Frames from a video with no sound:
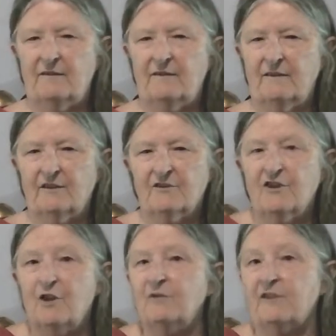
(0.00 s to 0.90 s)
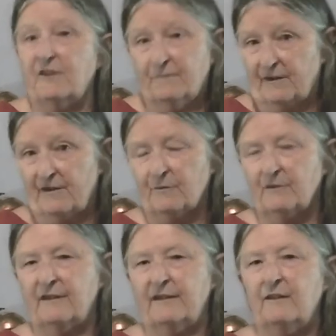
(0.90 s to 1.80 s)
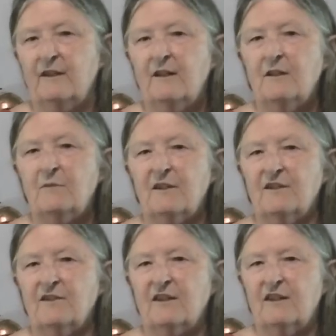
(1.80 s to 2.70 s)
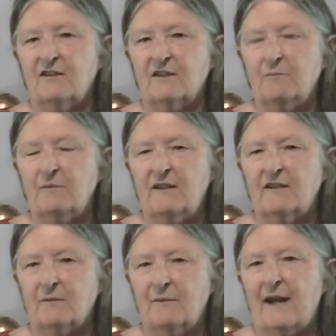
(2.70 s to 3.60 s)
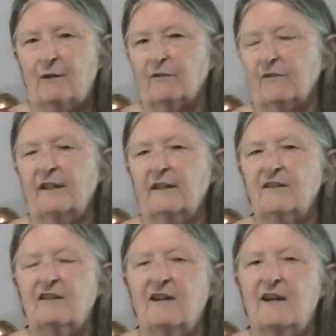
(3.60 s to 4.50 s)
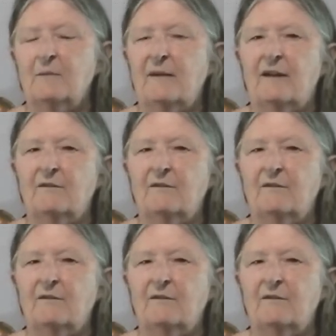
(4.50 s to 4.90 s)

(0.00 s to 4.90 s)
there's no difference really, because it's a power thing. It's not about